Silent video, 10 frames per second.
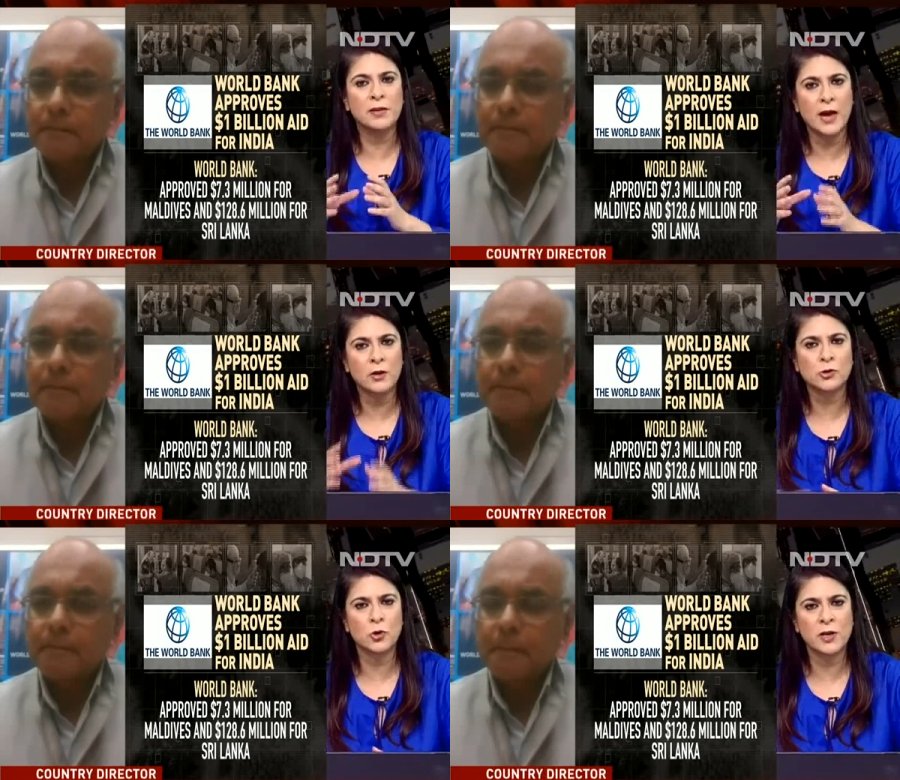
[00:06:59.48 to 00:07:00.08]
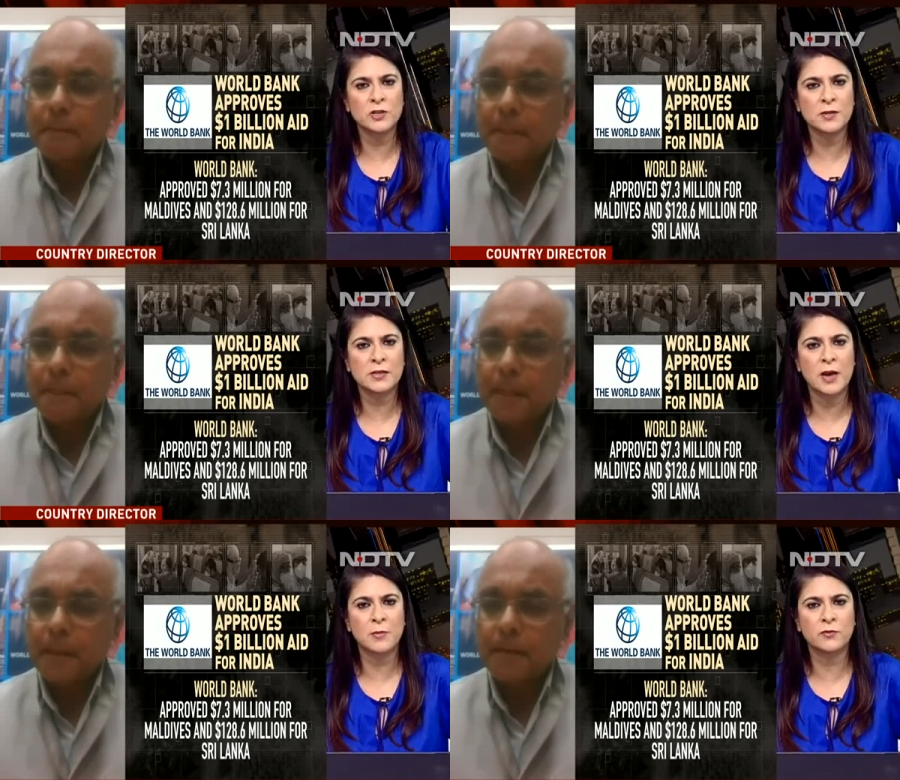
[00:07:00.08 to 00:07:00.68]
Speaker 1: thank you so much,
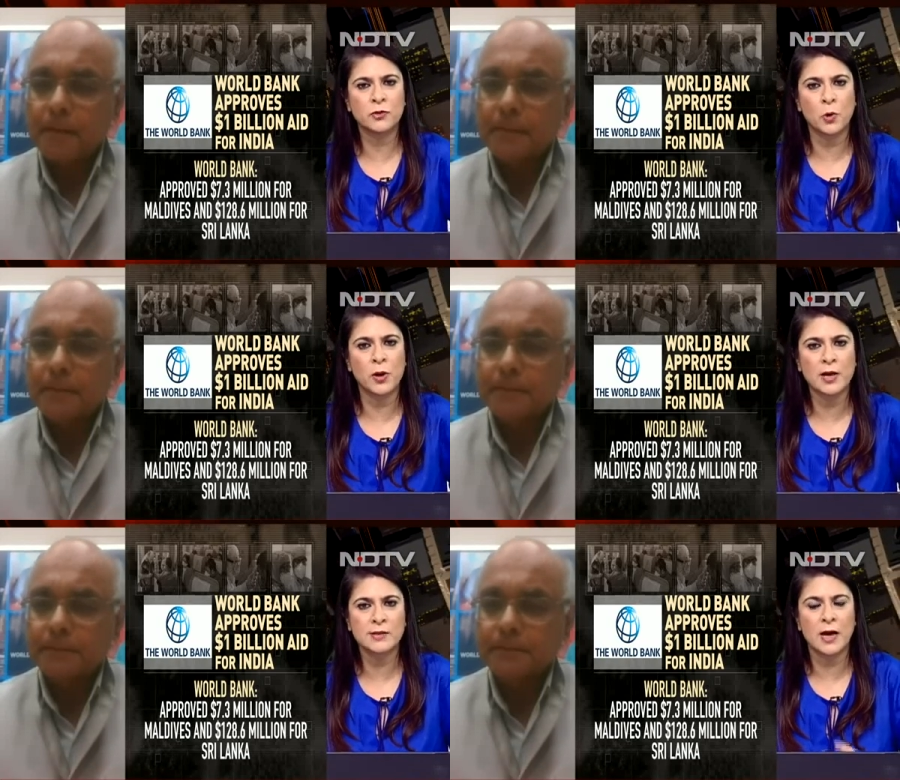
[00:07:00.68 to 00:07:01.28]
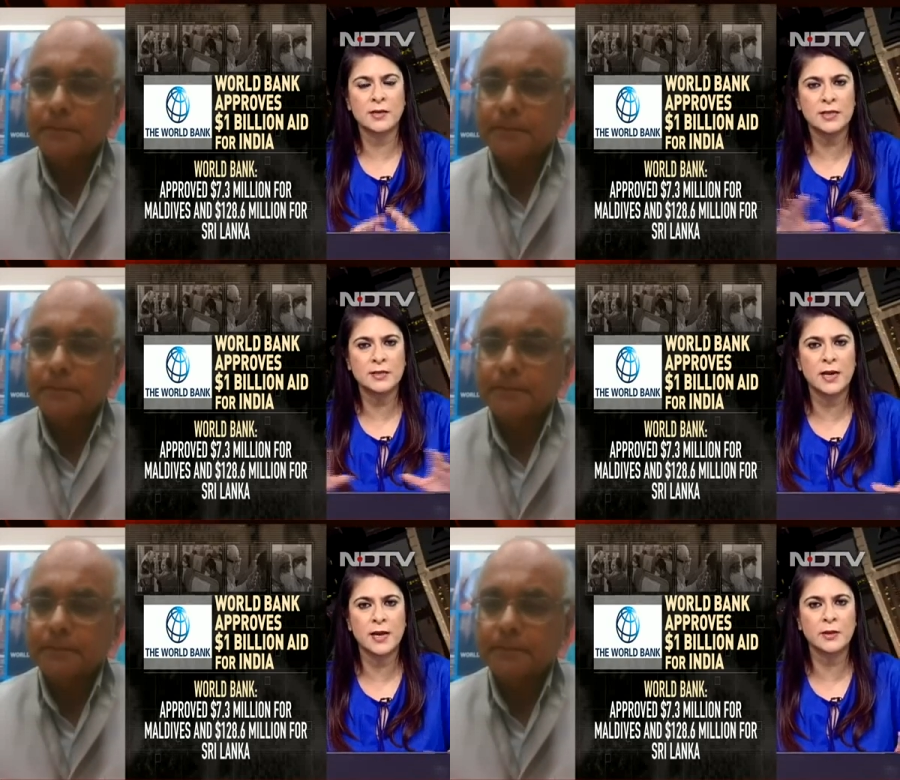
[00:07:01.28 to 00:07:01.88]
Mr. Ahmad, for joining us, uh,
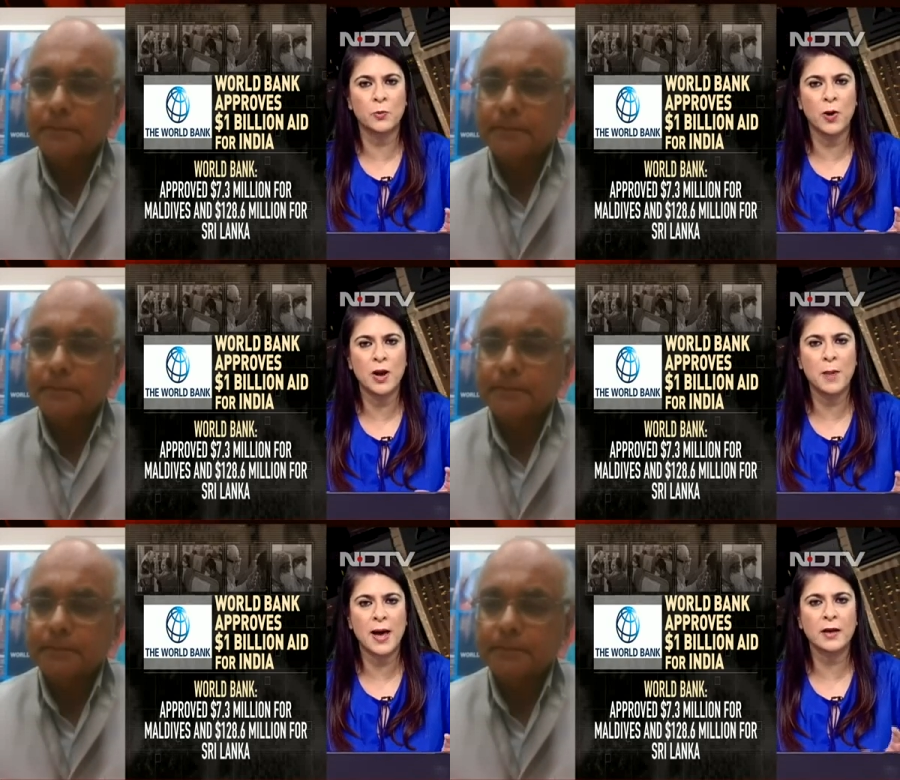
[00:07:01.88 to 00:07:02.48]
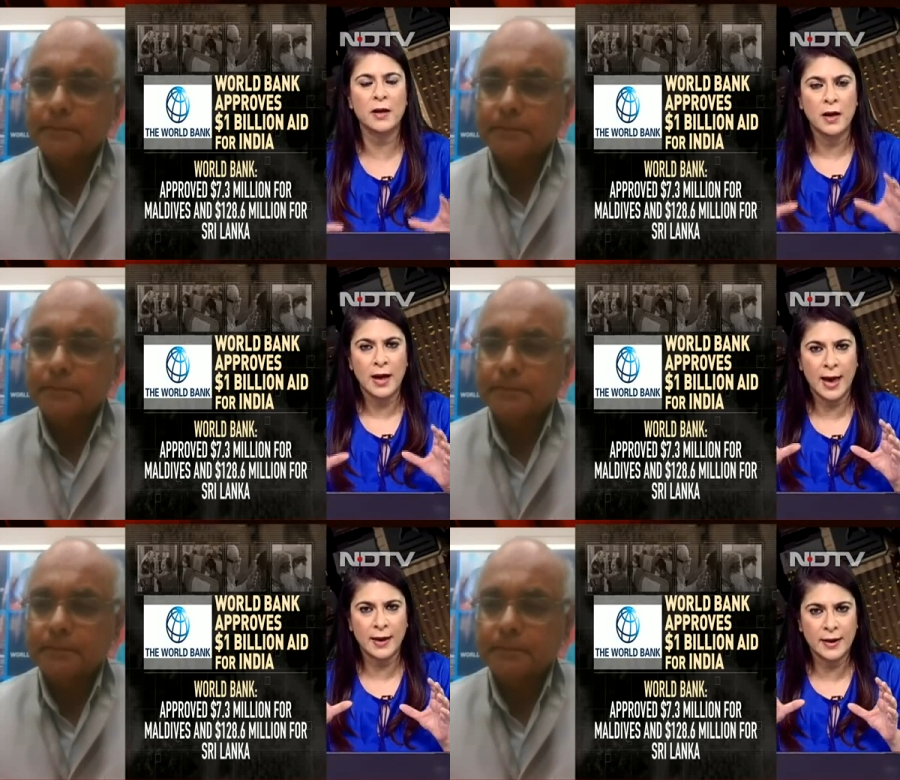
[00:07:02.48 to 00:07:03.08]
detailing the World Bank
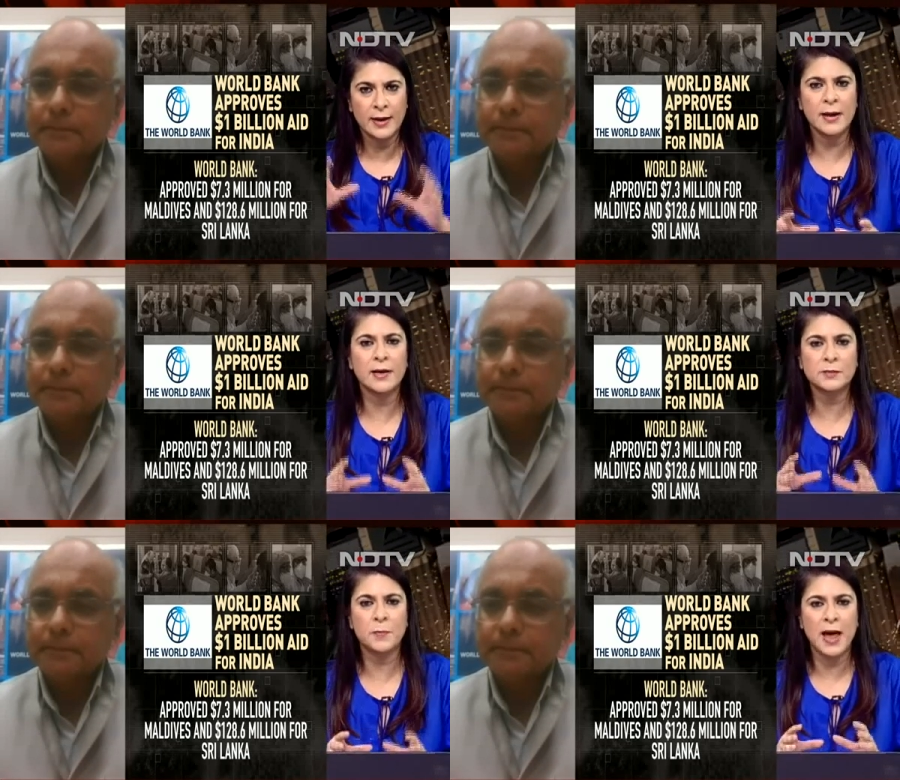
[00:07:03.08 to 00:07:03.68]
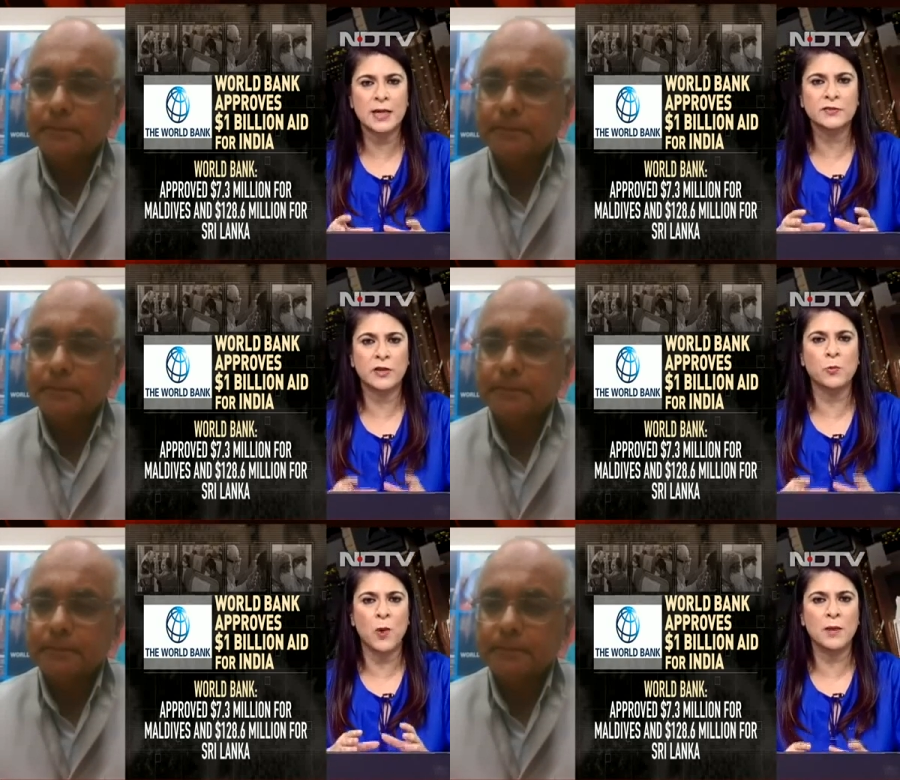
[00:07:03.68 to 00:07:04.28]
and India's plans for
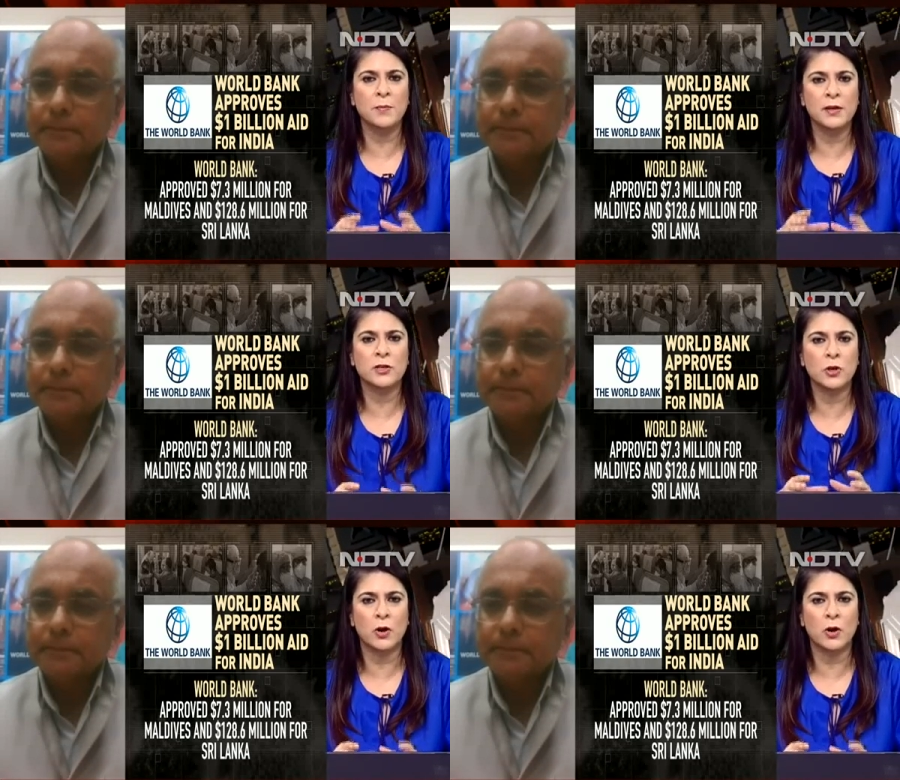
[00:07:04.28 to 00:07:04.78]
that $1 billion